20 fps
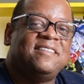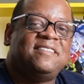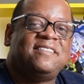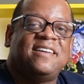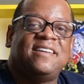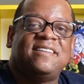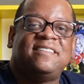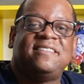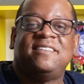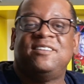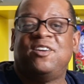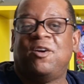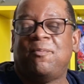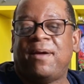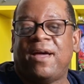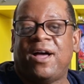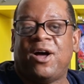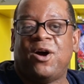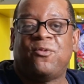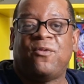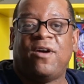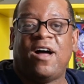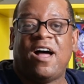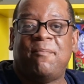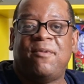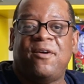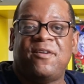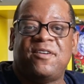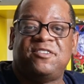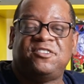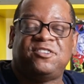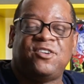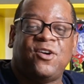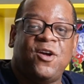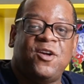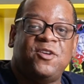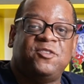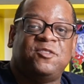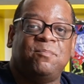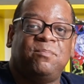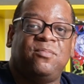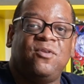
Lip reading: and gents, your pal Rob here to show you some